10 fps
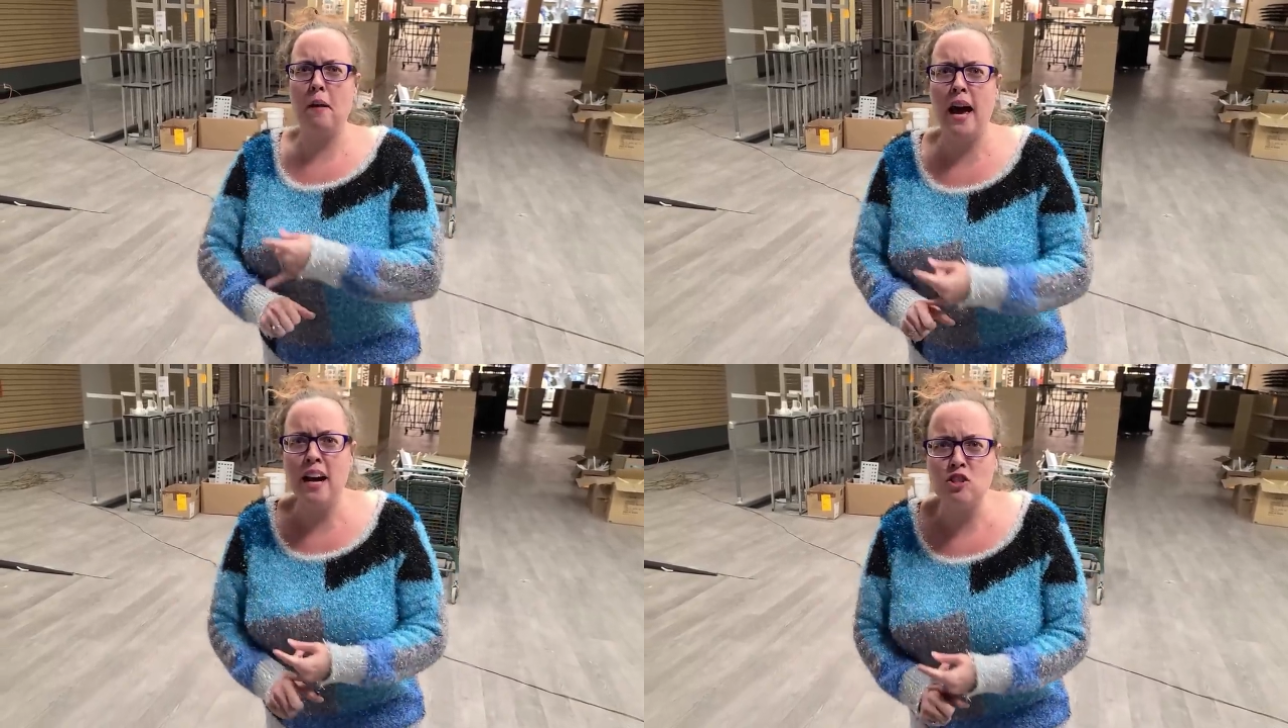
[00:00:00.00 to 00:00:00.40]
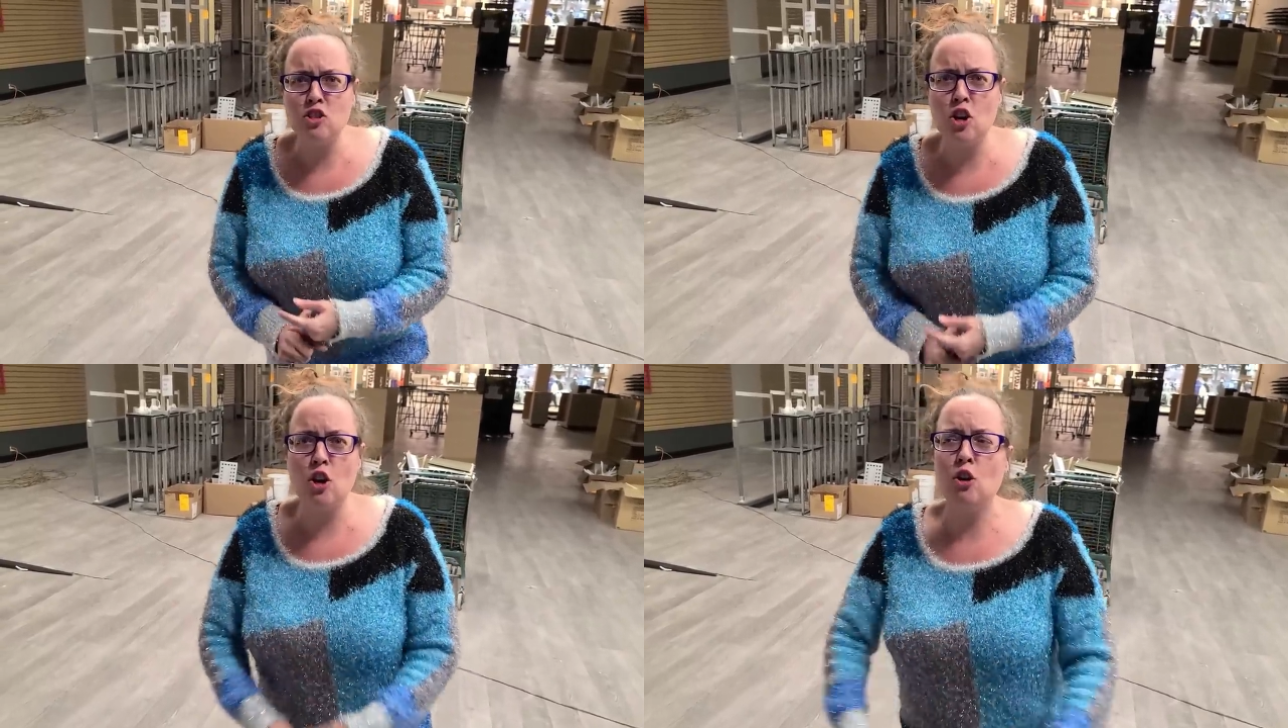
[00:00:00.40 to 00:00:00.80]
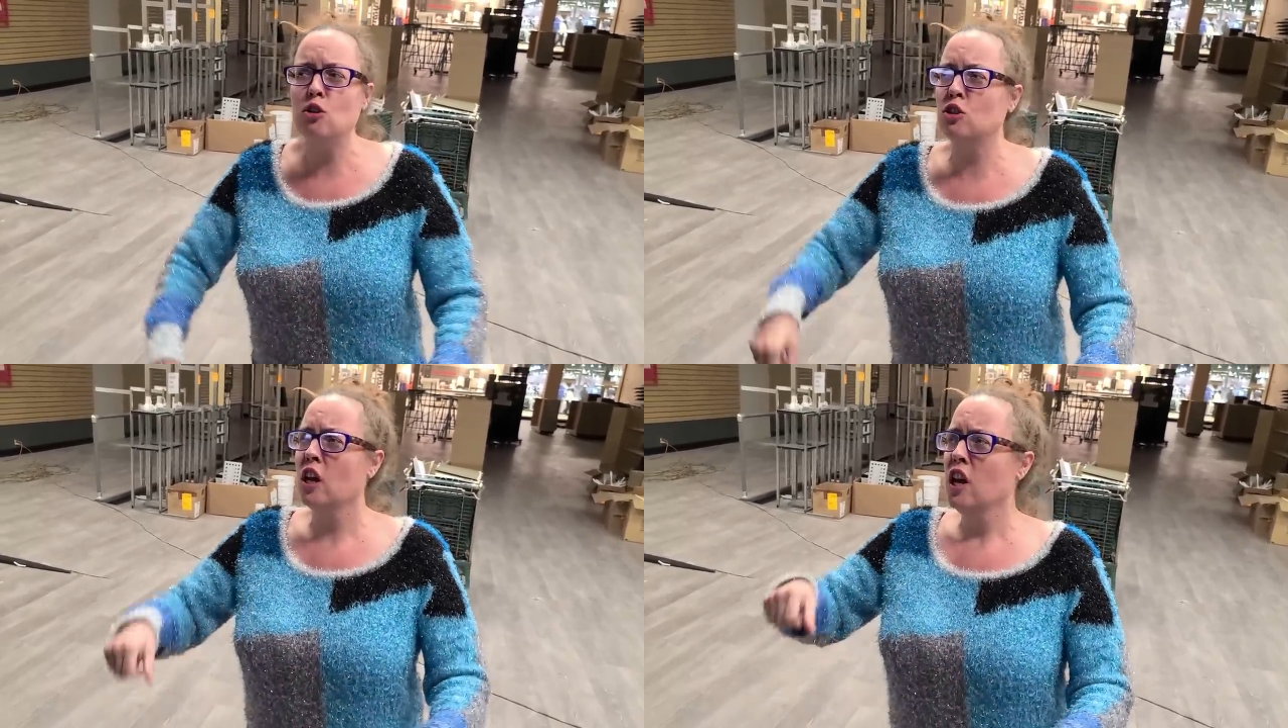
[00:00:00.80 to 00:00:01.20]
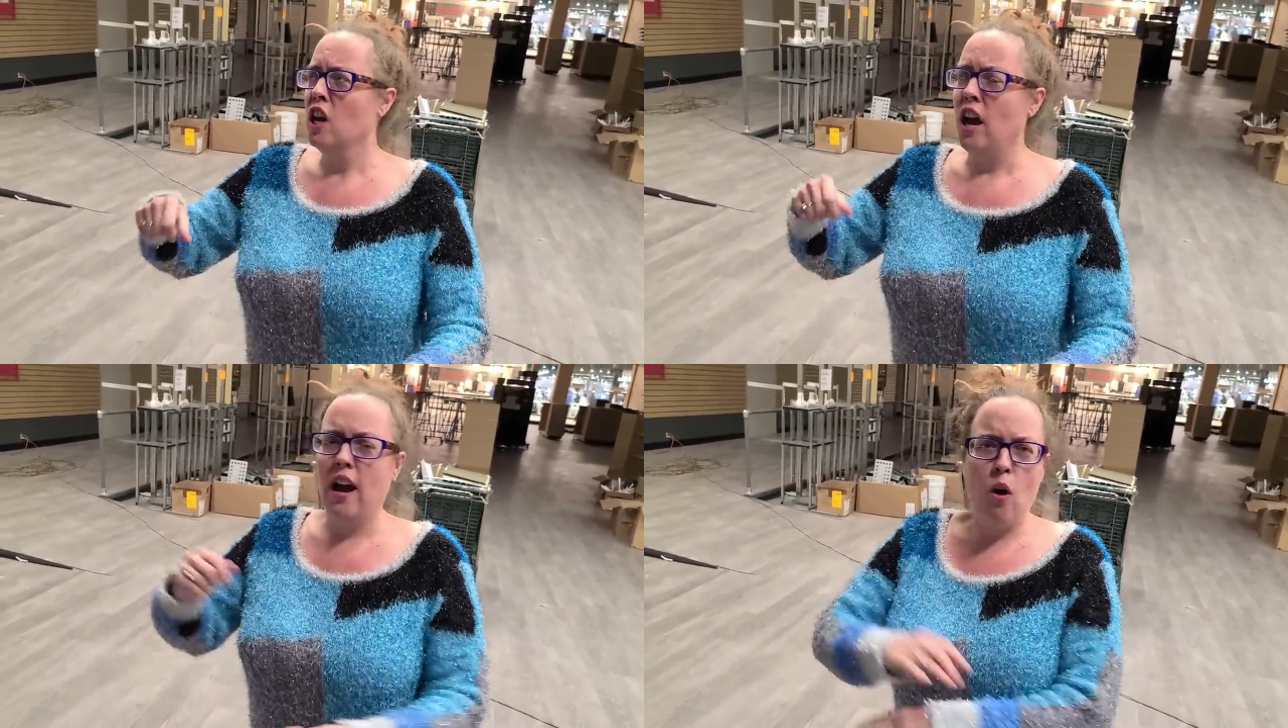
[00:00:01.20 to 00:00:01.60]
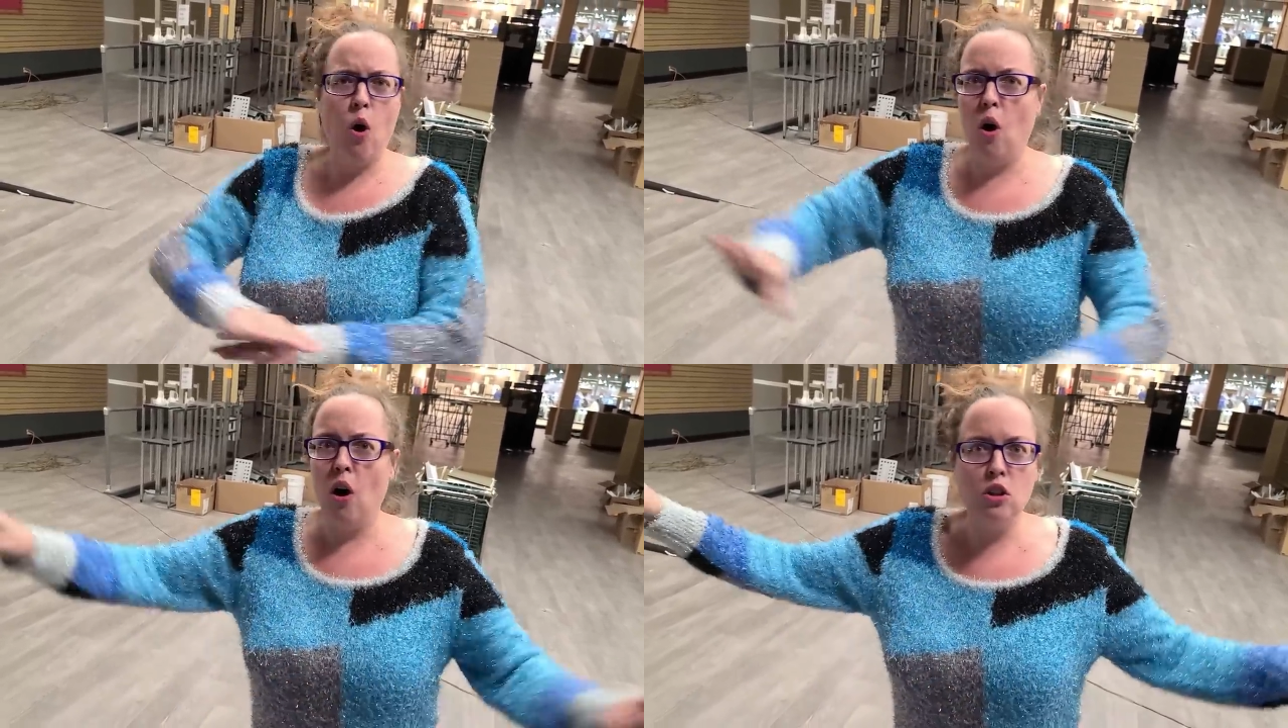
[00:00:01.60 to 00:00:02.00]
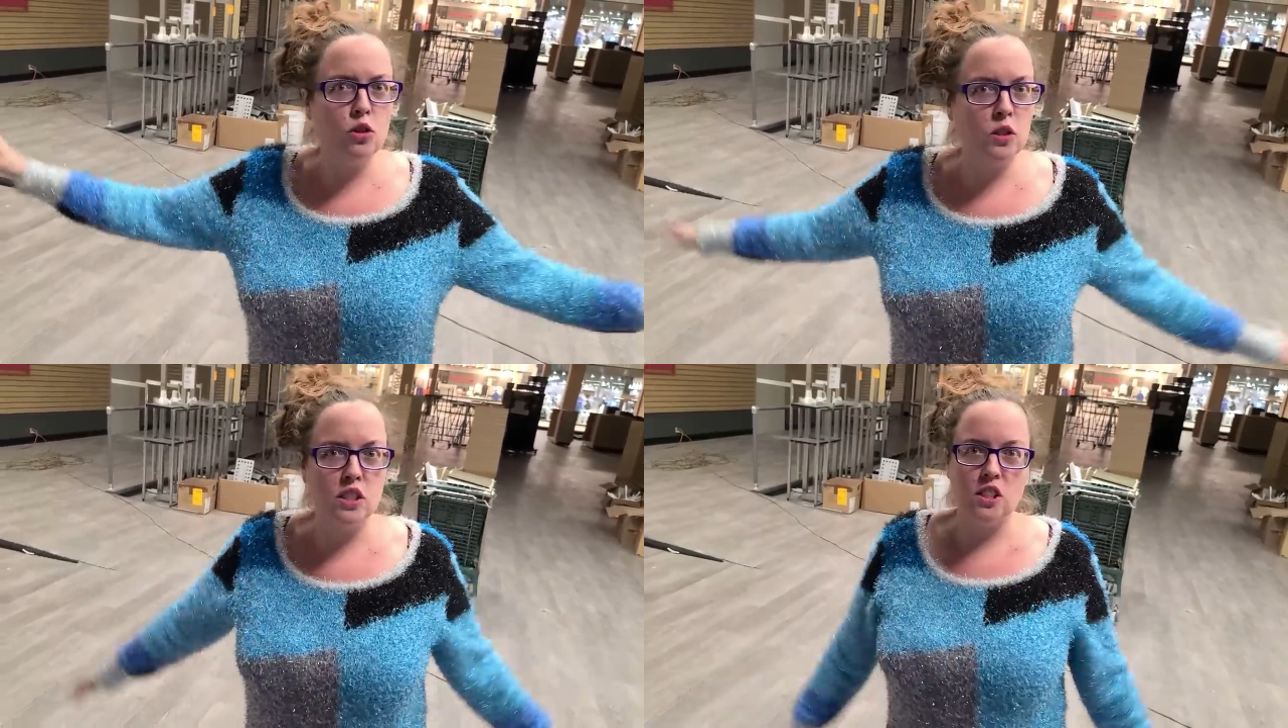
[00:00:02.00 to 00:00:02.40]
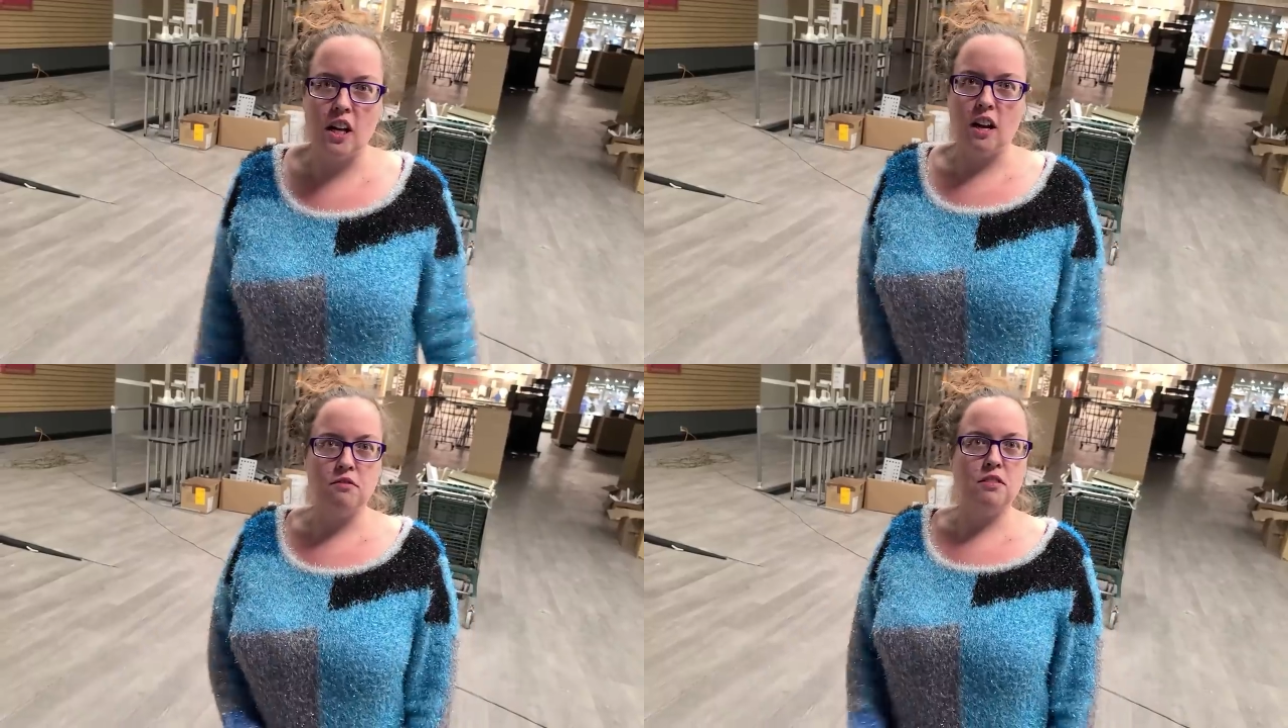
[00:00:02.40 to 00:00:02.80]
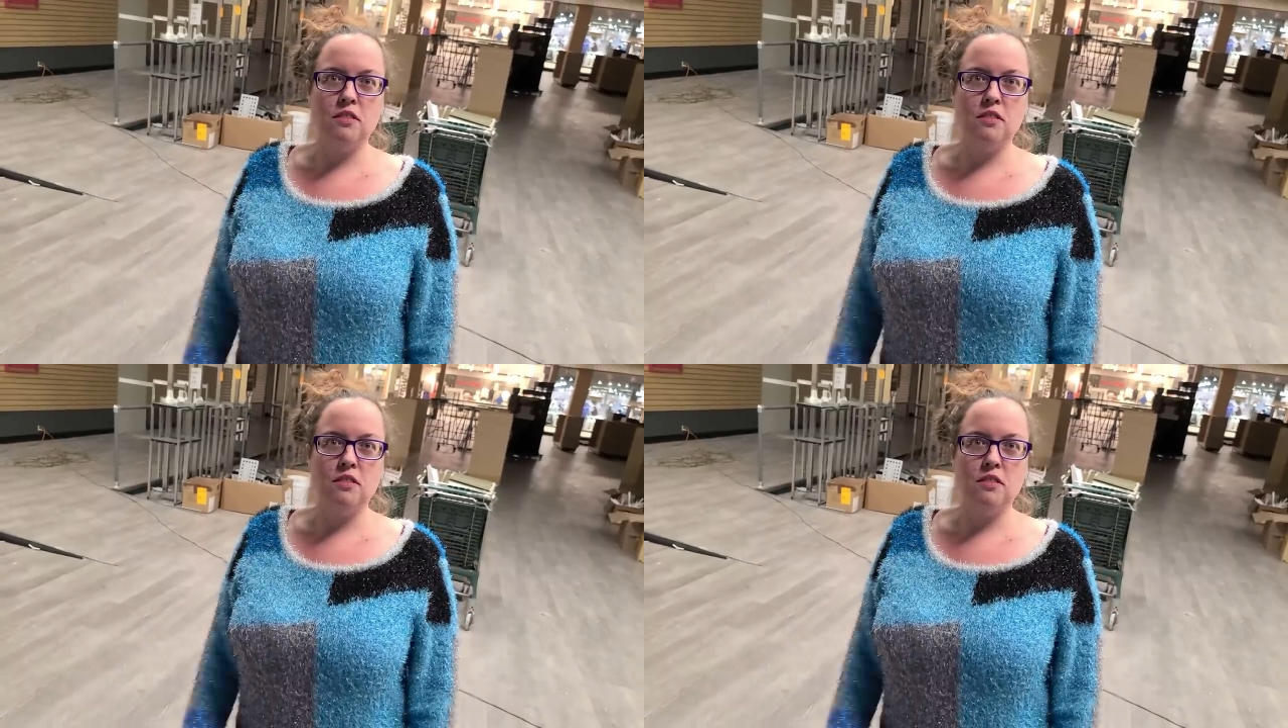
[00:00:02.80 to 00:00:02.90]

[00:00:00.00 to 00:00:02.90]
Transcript: past shows and all sorts of stuff.